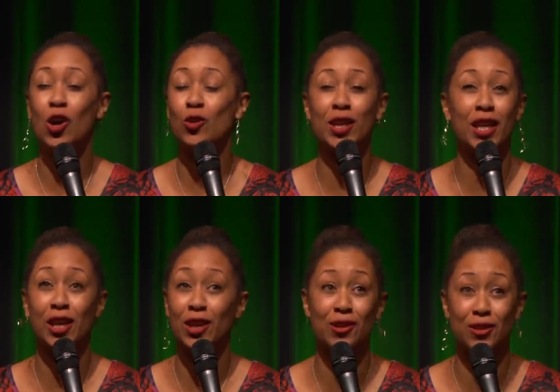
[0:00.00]
only
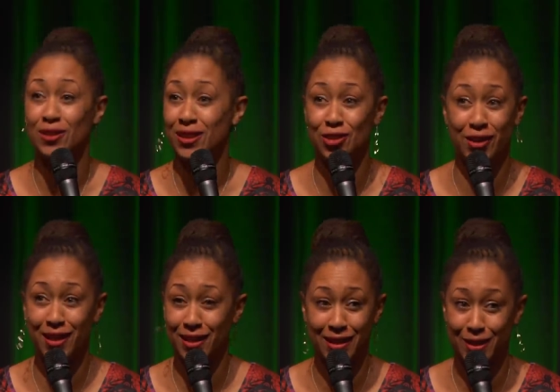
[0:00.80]
here
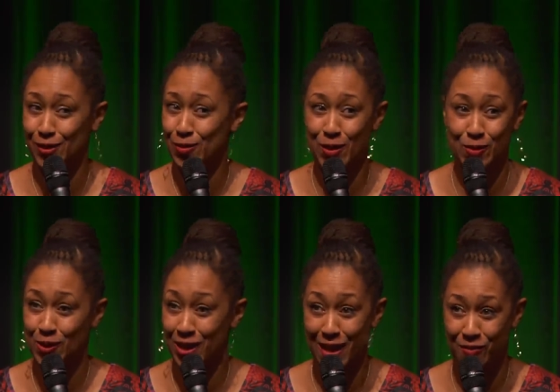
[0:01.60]
Dragon DragonCon do people
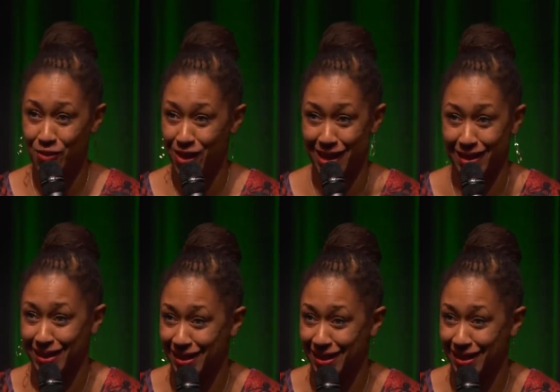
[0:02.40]
clap for that.